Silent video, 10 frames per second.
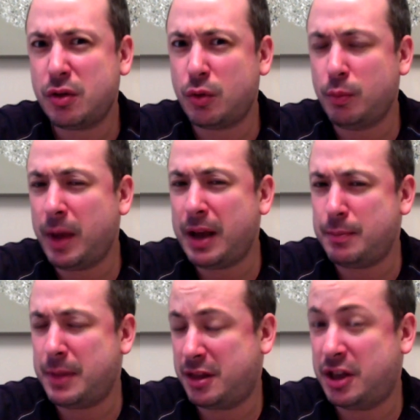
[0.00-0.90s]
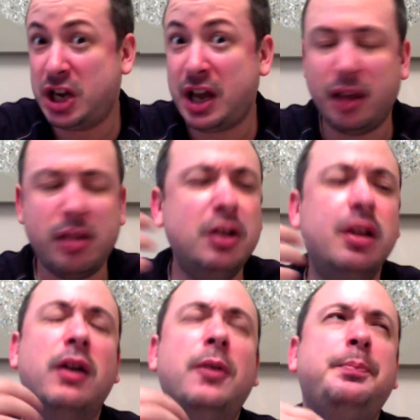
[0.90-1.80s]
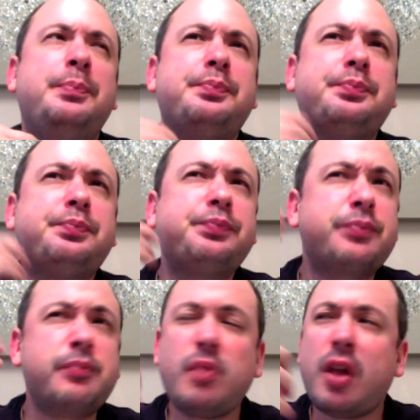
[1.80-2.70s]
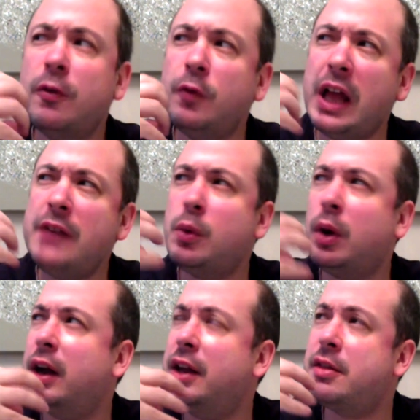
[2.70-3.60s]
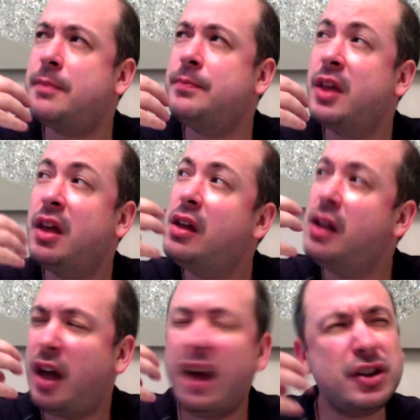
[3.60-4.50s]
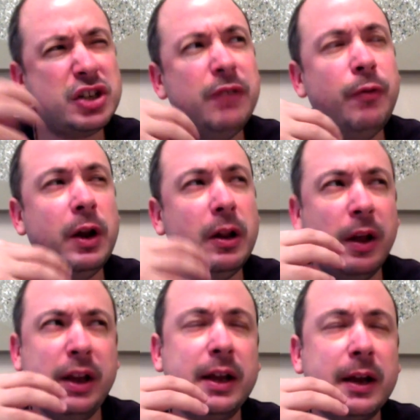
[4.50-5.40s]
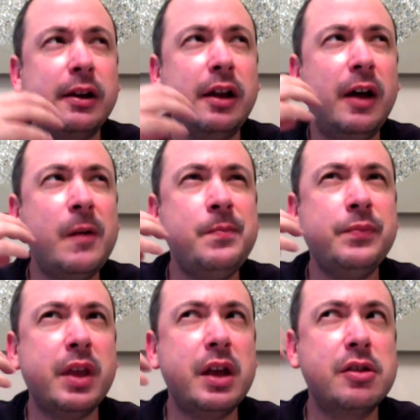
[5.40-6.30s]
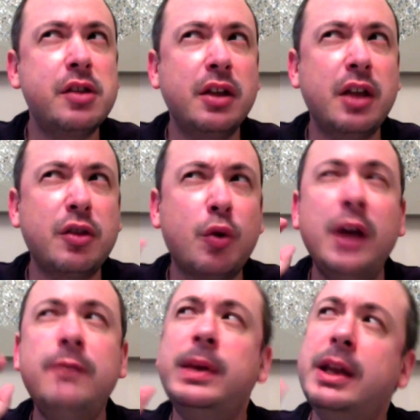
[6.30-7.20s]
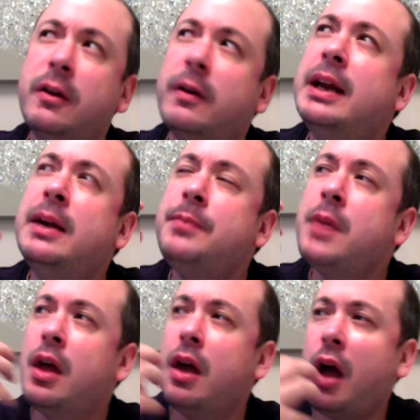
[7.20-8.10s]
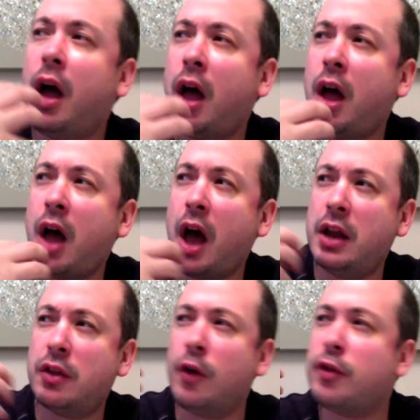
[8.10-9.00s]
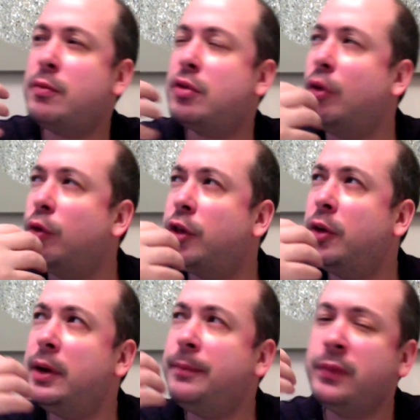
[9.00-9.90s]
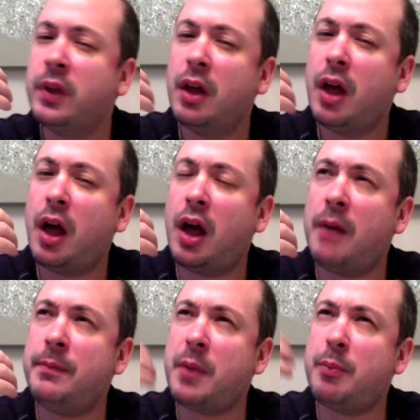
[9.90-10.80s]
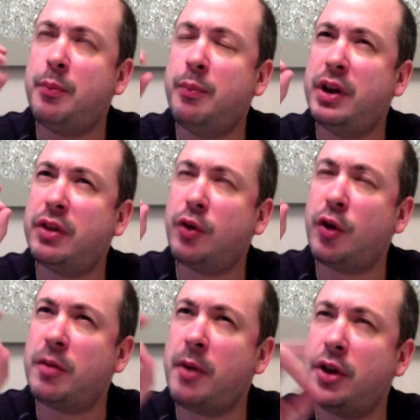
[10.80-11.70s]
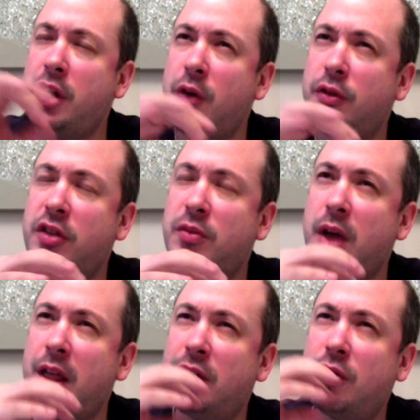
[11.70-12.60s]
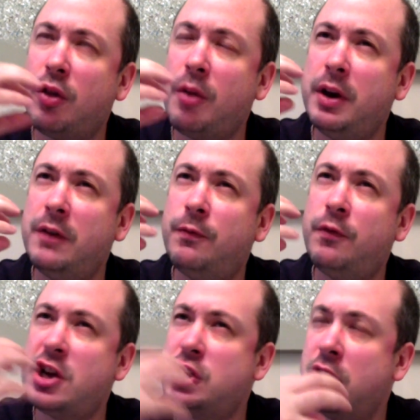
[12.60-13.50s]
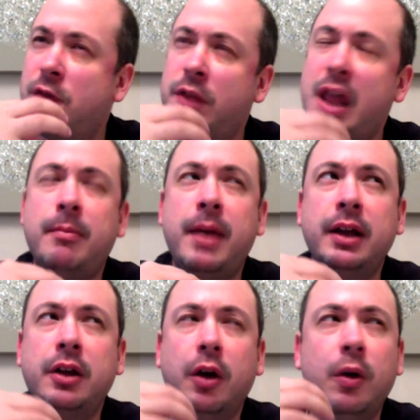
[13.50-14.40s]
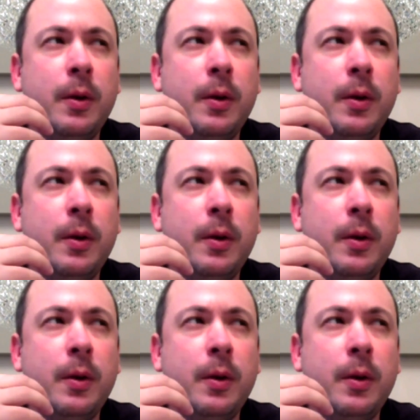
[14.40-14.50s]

might suggest, you know. Flavour-wise, I actually really like it. It's quite vinegary, and it's got some salt to it, but it's got some other notes as well. It's got a bit of freshness from that mango,